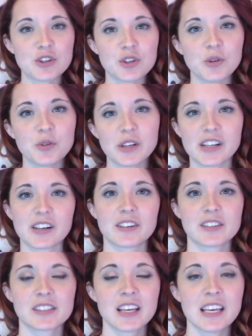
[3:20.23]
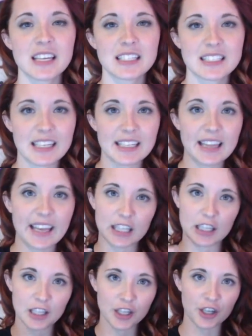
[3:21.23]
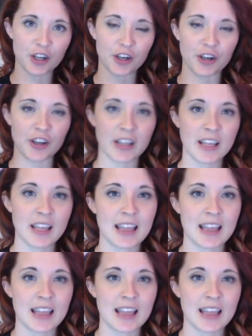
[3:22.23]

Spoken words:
2 years to like learn